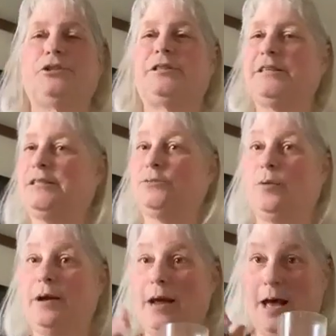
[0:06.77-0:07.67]
This is
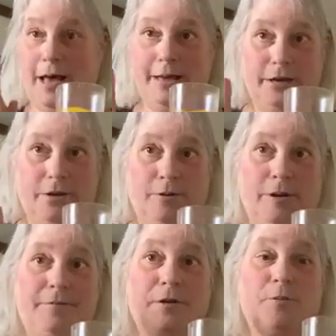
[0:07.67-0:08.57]
what I do
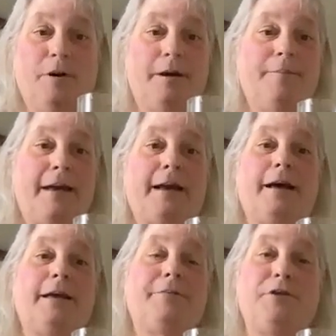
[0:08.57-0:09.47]
if you want
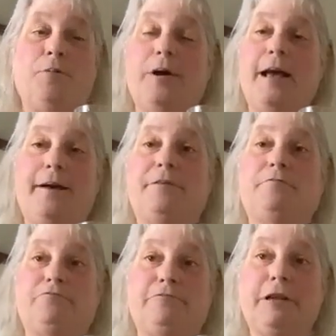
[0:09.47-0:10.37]
to have a
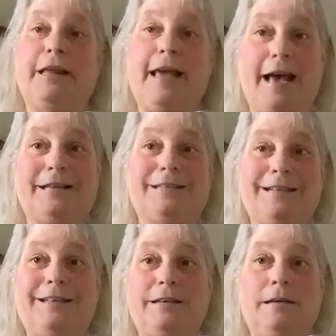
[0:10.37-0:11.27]
really
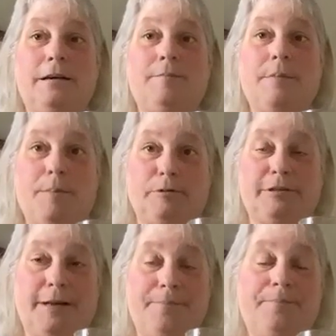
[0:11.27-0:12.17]
excellent
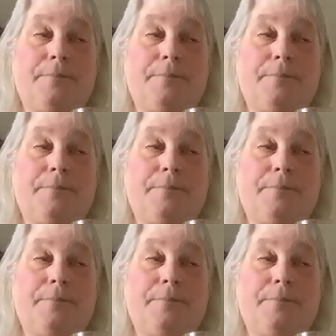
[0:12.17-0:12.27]
mimosa.